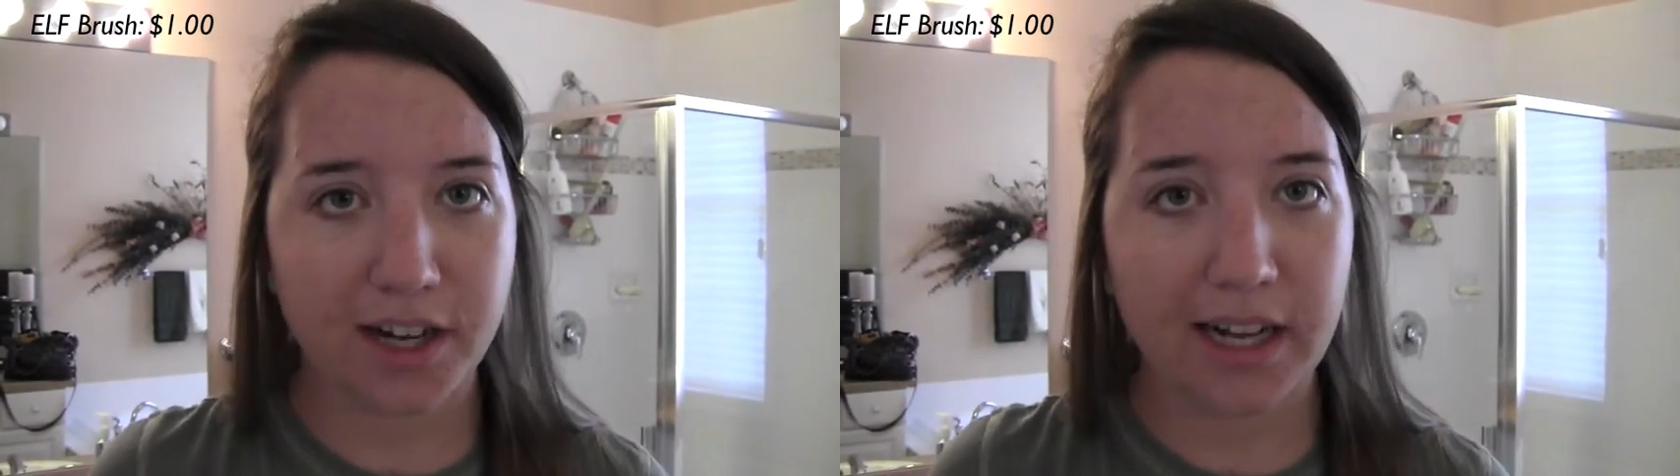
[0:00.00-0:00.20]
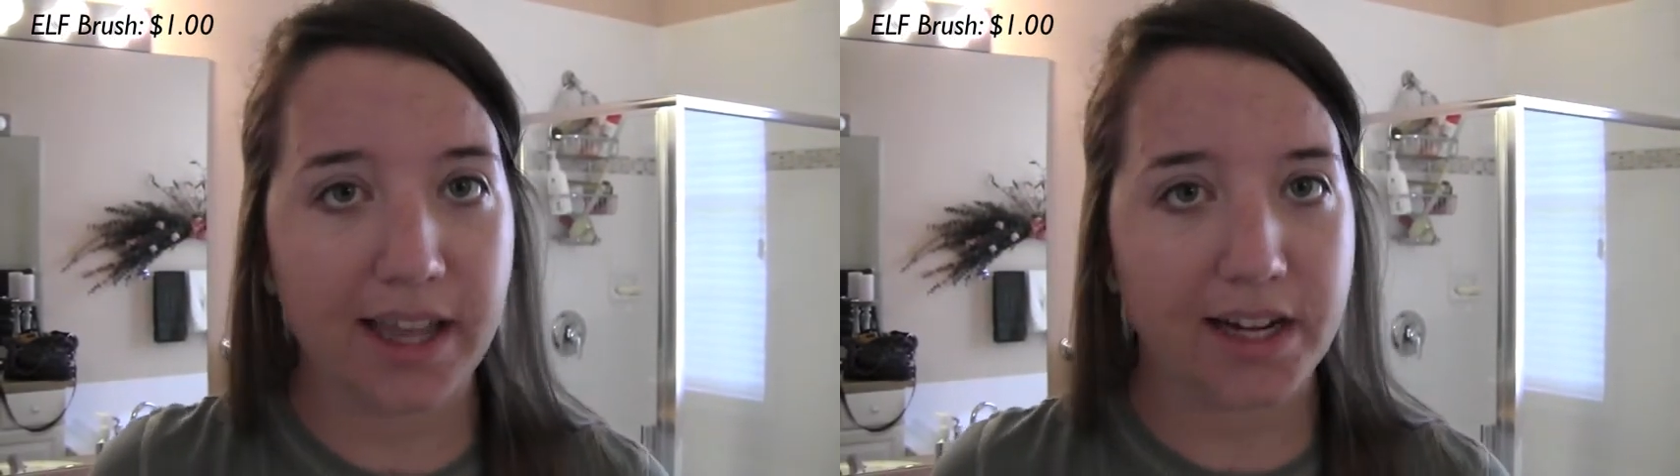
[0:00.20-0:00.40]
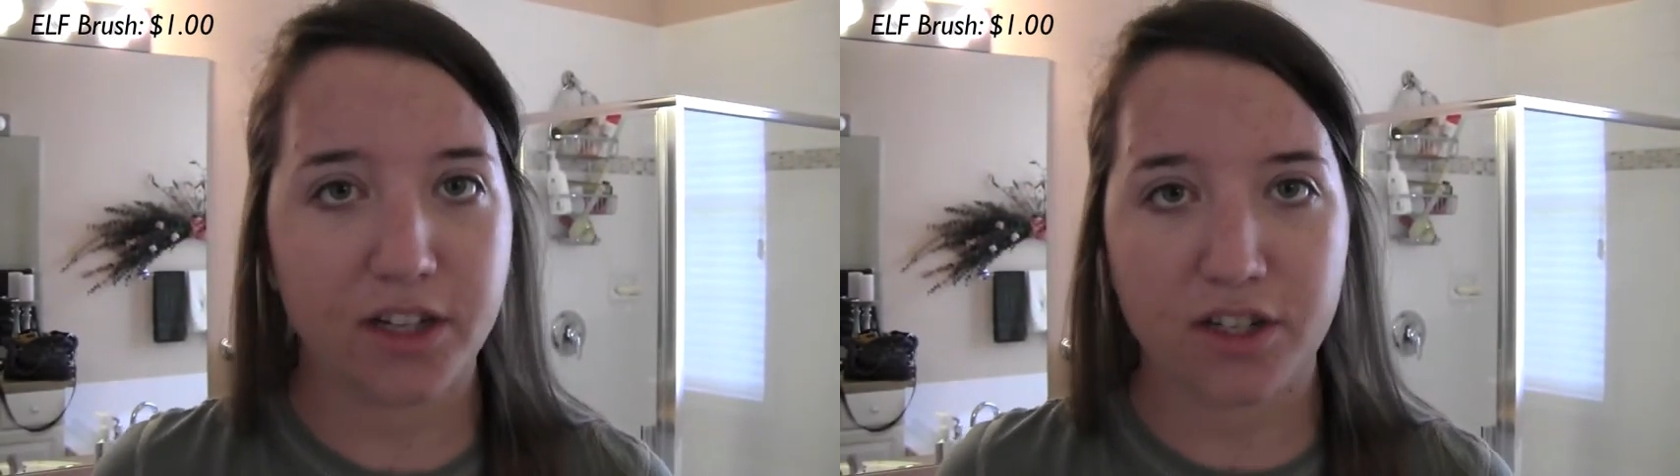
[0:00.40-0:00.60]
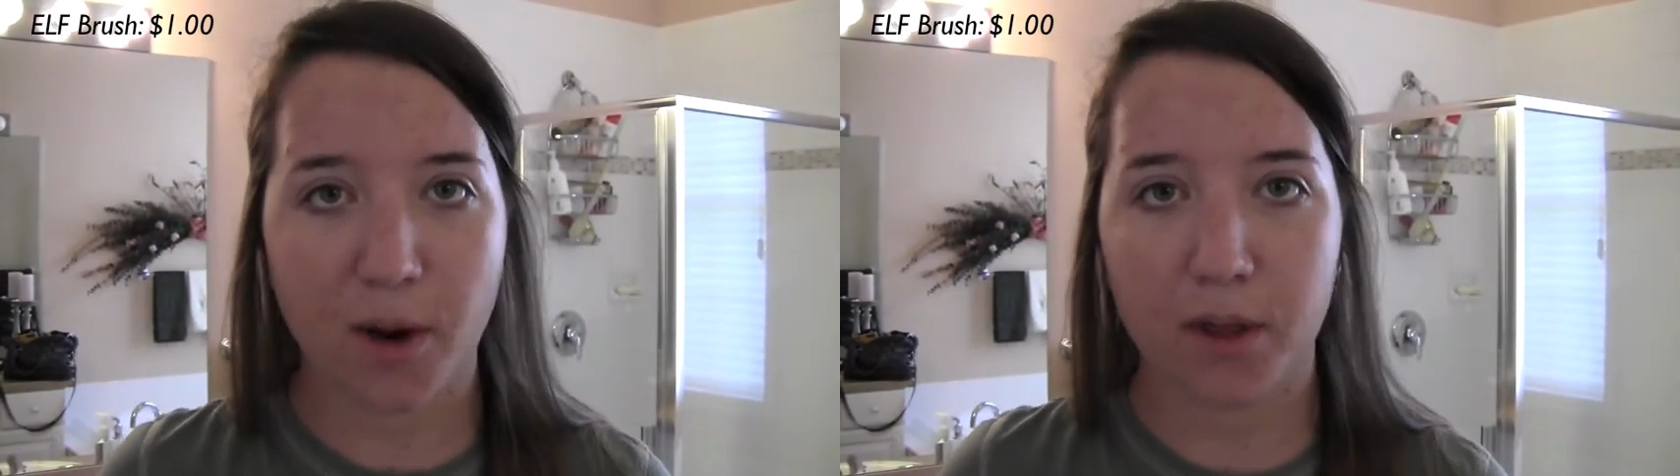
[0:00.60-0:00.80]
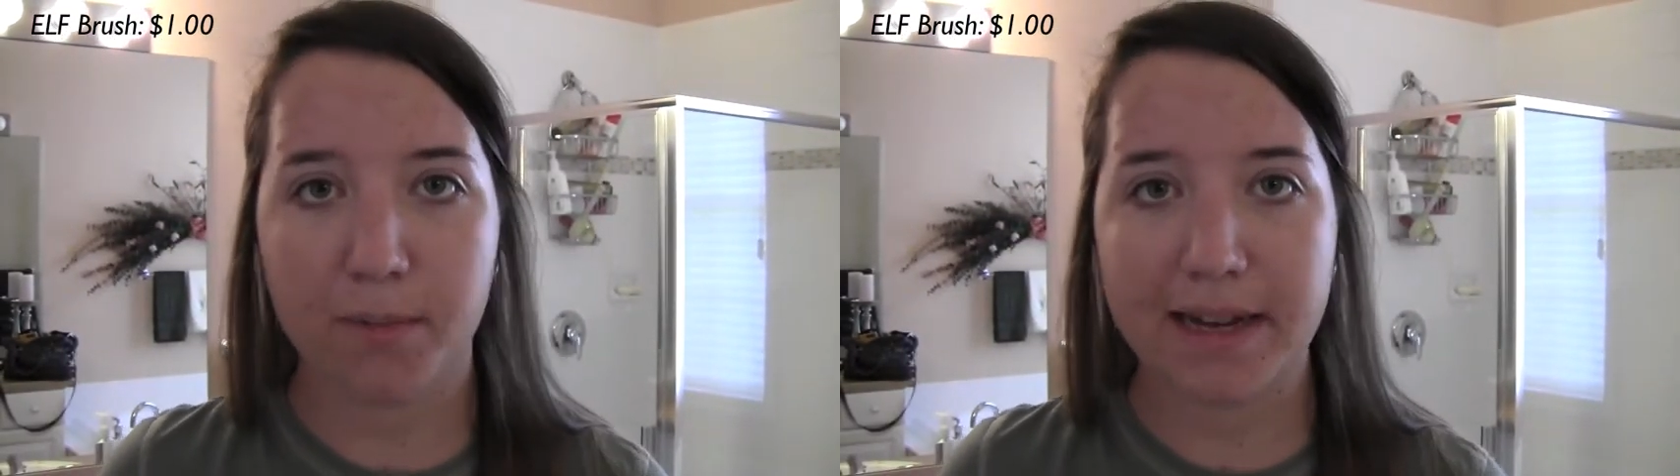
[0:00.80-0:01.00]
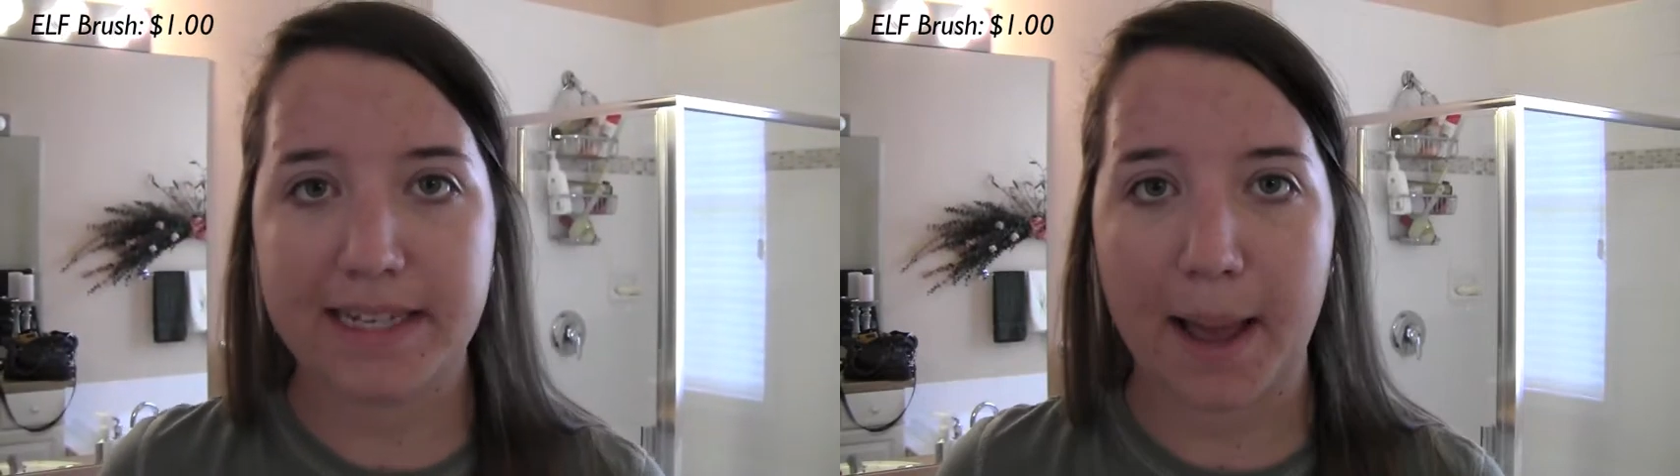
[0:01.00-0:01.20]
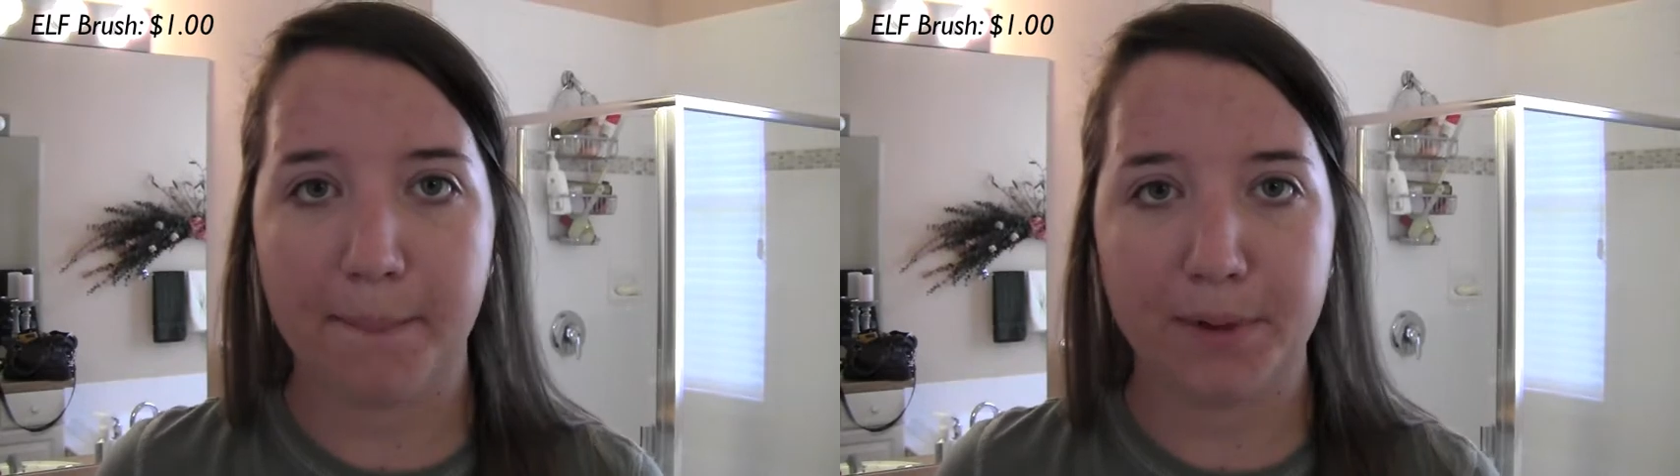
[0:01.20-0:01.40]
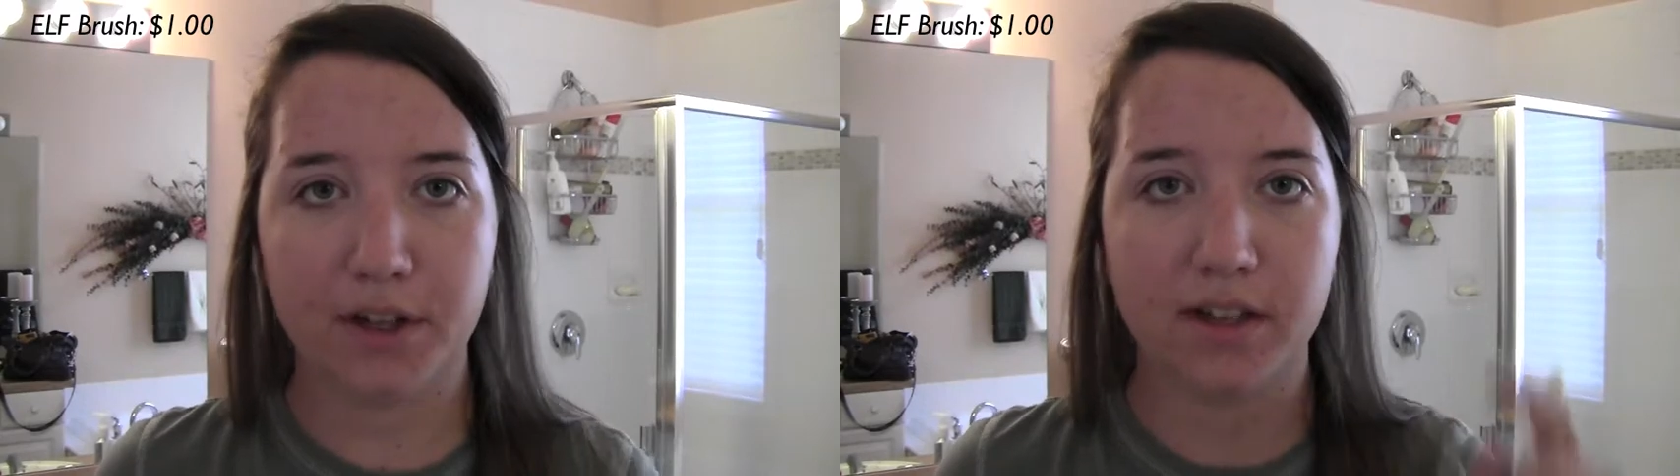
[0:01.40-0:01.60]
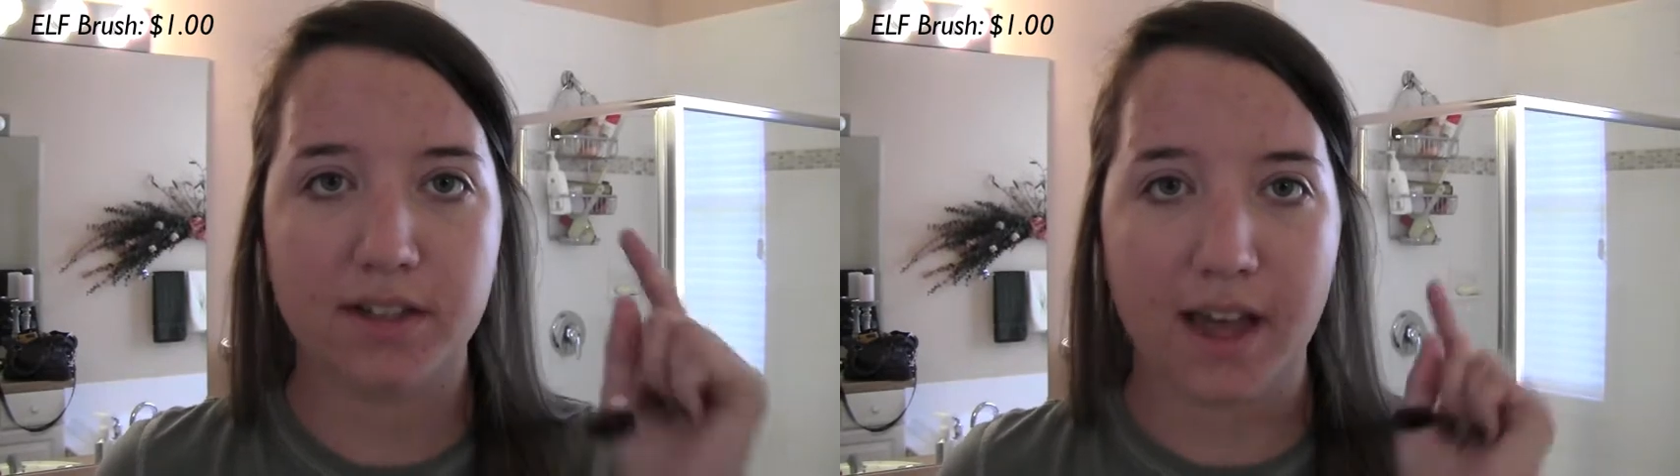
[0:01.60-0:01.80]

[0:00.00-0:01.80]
I like to start with my temples